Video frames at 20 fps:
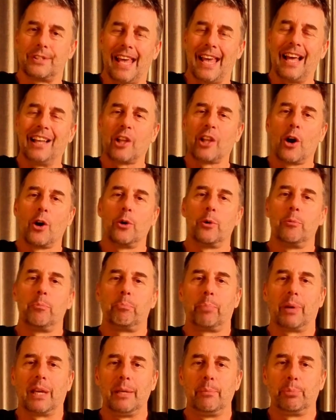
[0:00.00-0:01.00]
Hello,
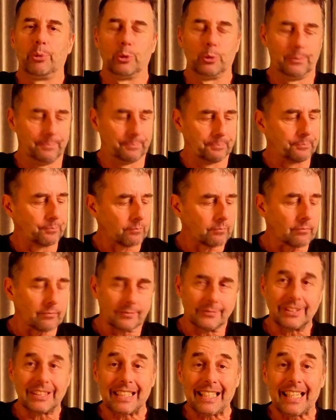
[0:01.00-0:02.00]
people.
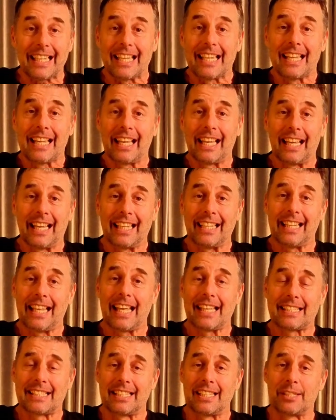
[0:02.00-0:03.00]

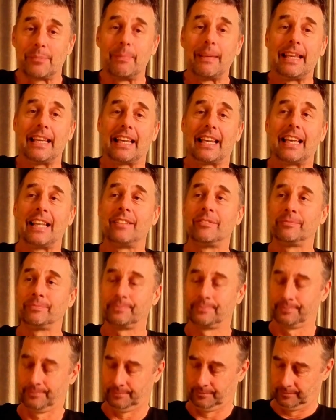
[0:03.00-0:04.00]
Yes, it's me again.
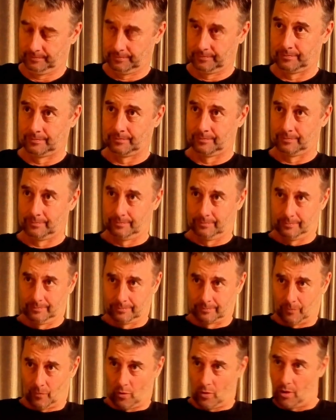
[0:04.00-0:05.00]

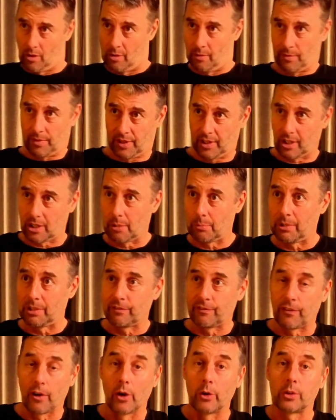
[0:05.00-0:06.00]
I think I'm in
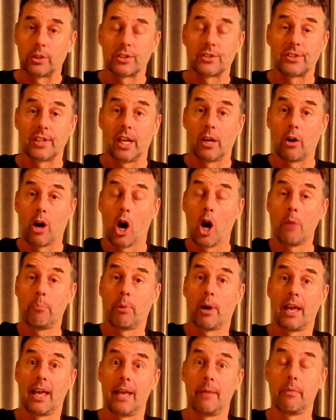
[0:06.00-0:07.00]
focus there. I hope
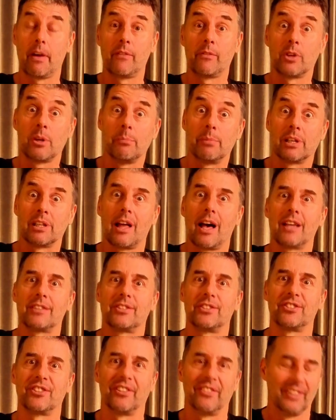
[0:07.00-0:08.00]
I am. I haven't got my
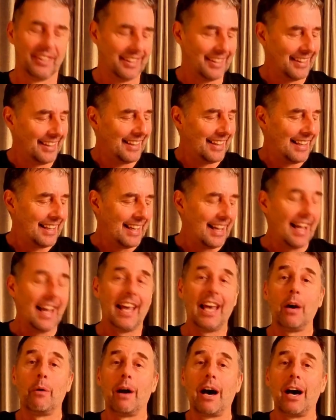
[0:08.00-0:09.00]
glasses on.
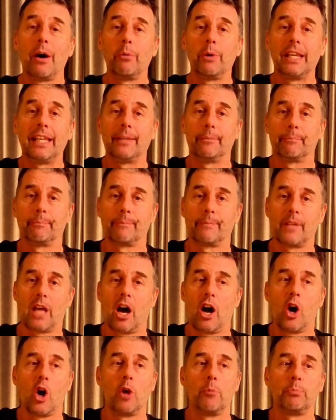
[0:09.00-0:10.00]
How are we?
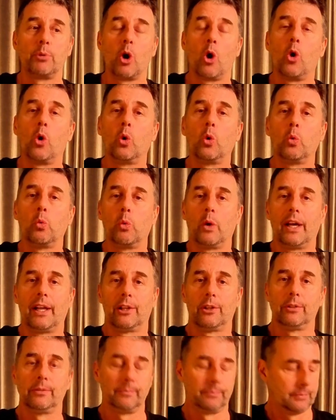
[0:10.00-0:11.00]
I hope you're all
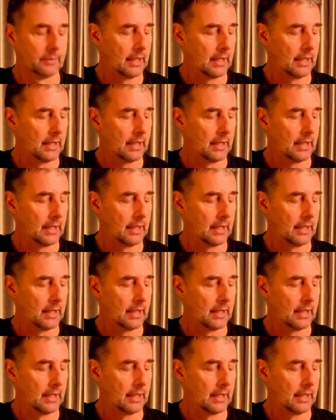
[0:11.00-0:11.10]
well.